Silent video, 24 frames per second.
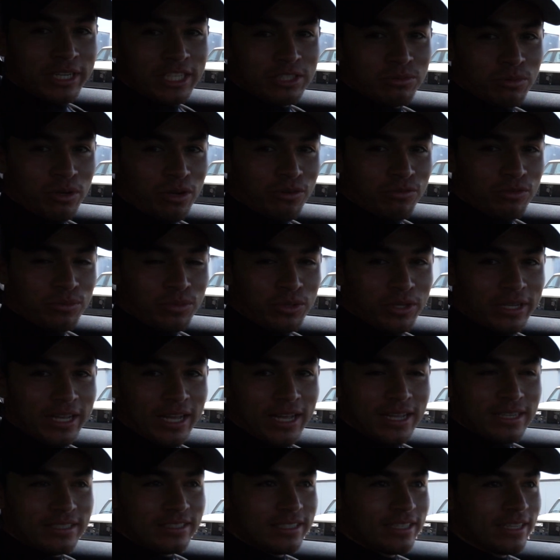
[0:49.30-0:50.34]
as well from you
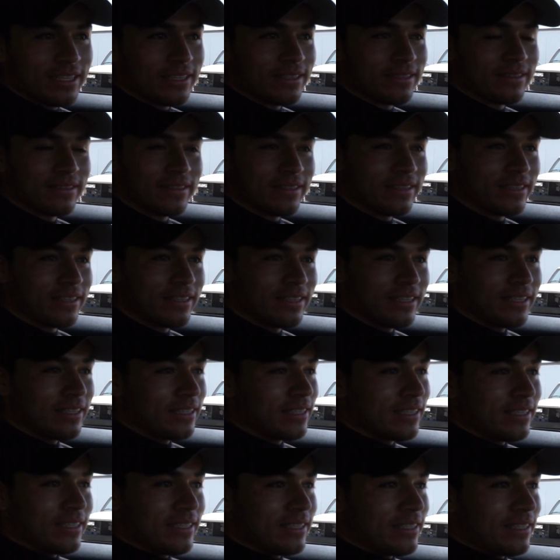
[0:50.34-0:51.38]
guys, and
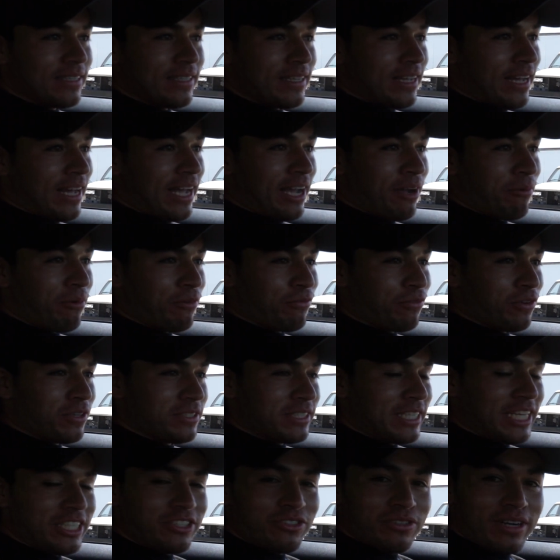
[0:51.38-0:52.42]
I went for a
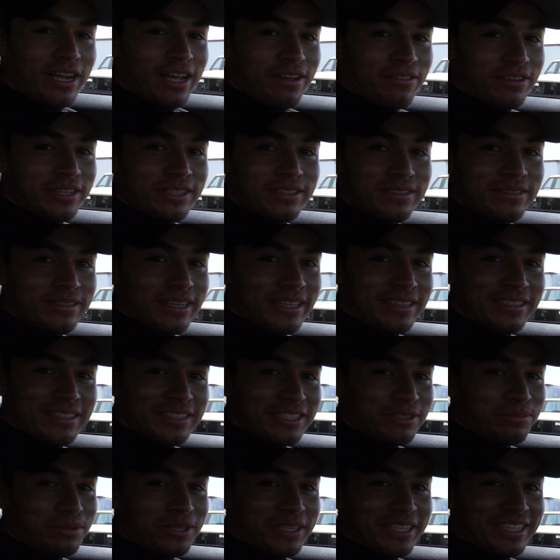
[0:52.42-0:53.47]
test drive, and that
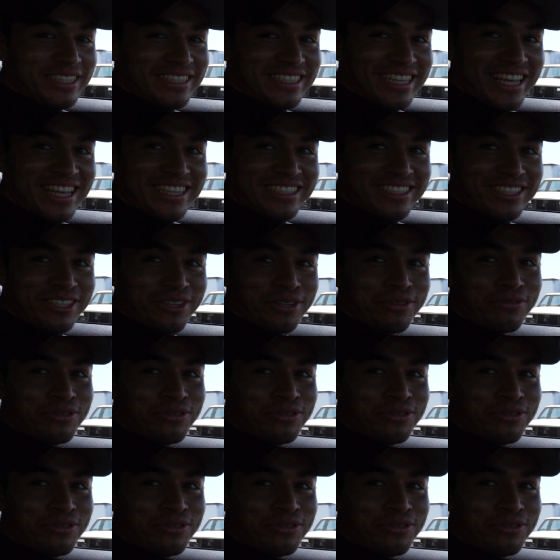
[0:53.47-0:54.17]
thing's pretty intense. You know, you